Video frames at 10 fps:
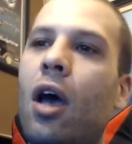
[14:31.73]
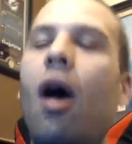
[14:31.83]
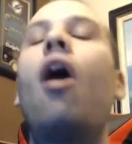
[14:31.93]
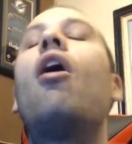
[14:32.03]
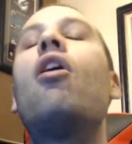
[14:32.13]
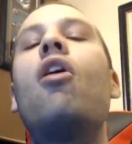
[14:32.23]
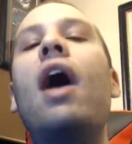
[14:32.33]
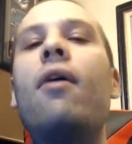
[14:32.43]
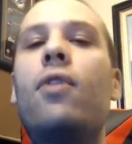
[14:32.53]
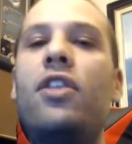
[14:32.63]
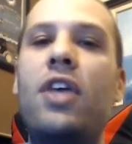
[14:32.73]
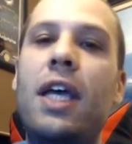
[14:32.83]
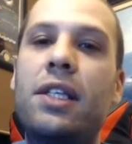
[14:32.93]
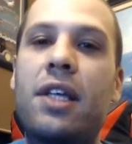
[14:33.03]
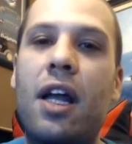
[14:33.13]
oh,
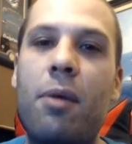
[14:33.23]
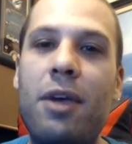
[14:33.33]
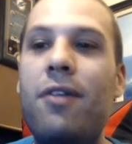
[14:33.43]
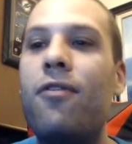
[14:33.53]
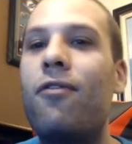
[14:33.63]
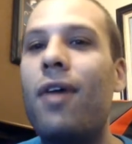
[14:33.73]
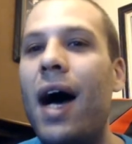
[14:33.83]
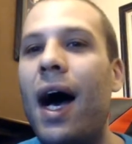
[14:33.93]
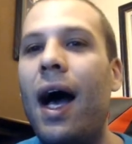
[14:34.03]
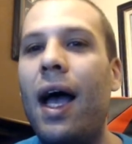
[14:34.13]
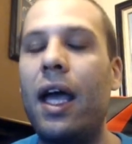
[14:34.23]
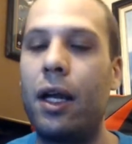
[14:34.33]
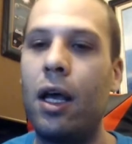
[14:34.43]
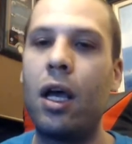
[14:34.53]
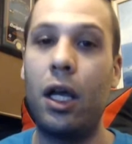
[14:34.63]
everything's going to be fine,